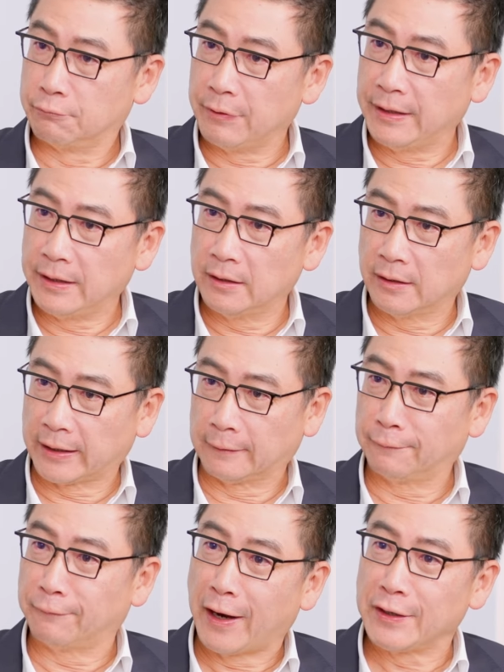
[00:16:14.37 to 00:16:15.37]
rated like
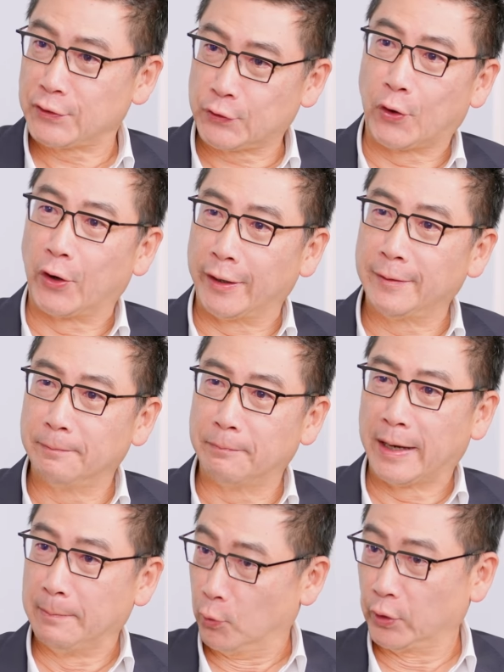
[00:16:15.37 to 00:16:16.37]
a 5-star
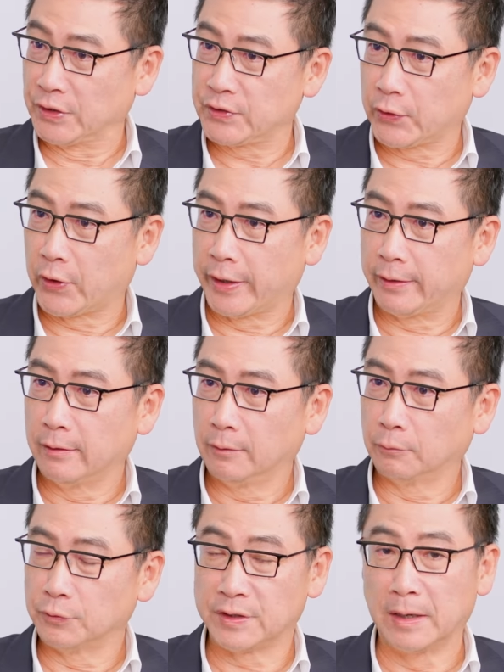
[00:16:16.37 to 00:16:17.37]
by Morningstar,
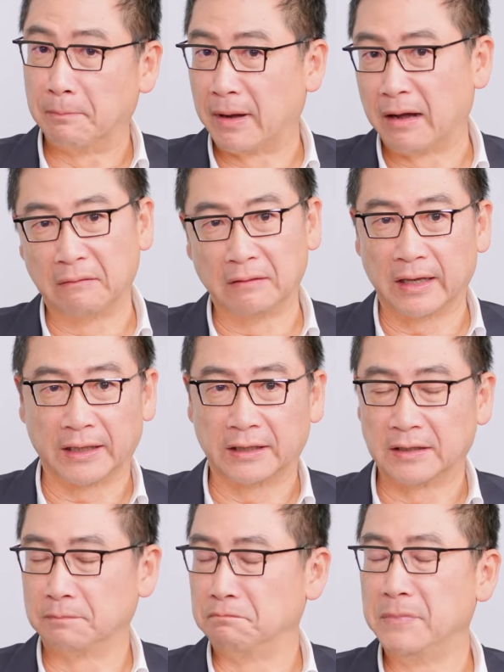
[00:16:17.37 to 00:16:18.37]
which among
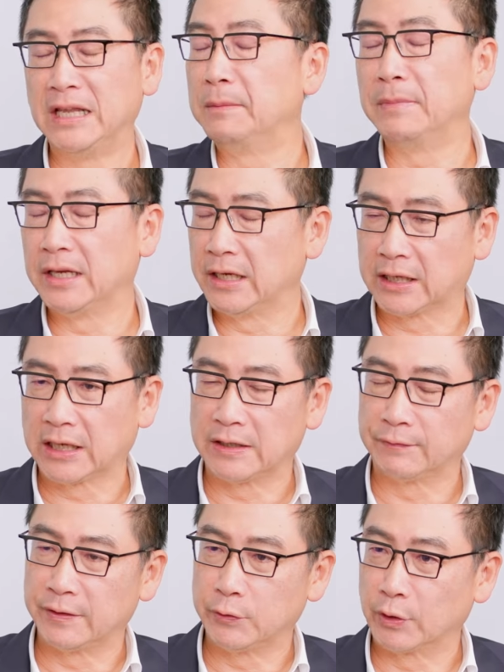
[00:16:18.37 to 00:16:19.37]
like many kind
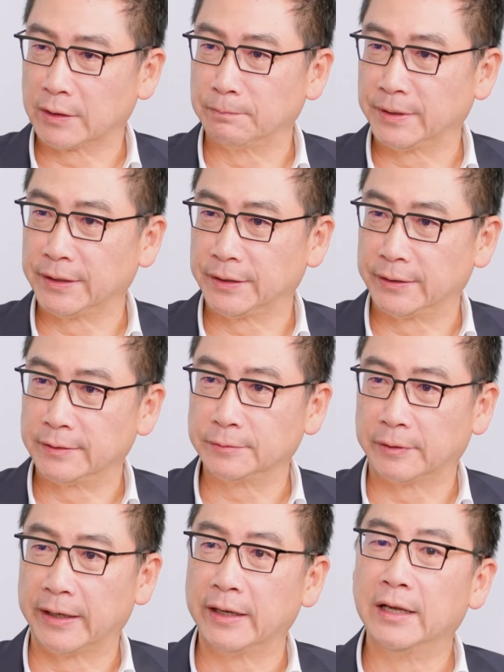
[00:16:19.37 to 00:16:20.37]
of your competitors,
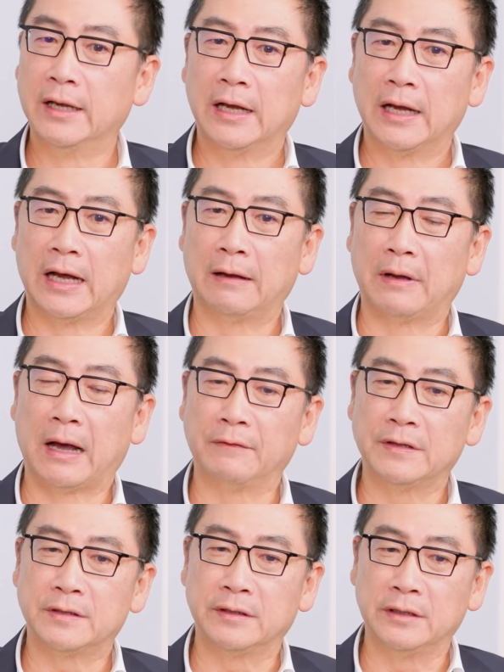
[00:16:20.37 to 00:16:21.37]
right?
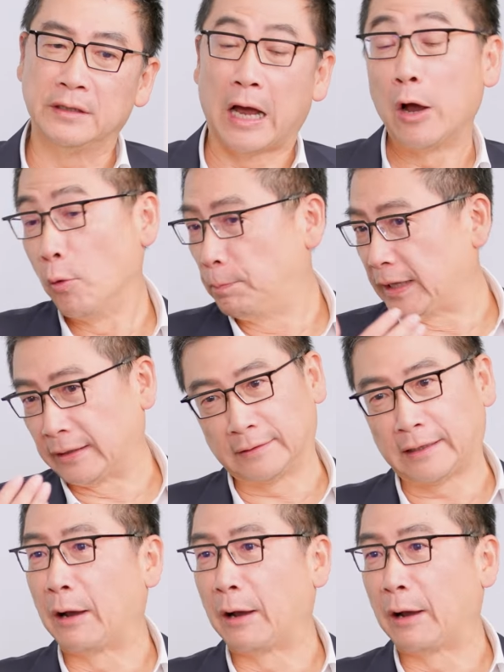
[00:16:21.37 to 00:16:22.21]
Obviously, I hope that